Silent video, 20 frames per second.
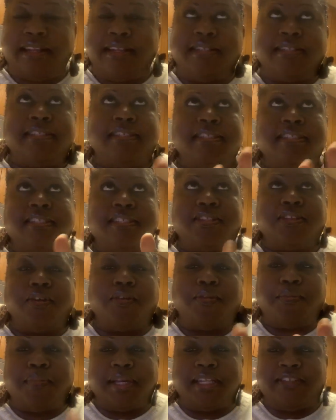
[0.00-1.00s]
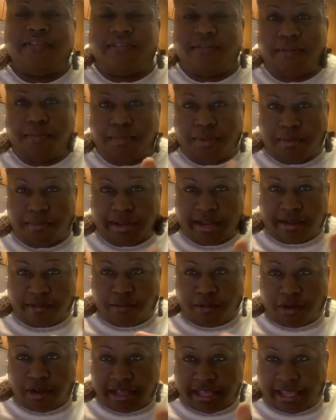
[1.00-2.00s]
and it's just so much from the moment I
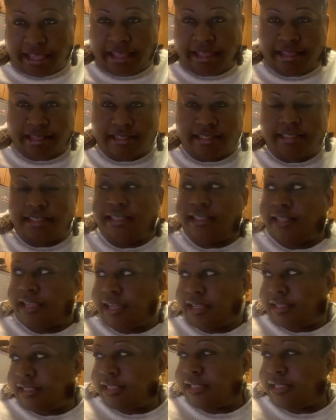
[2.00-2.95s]
walk in till like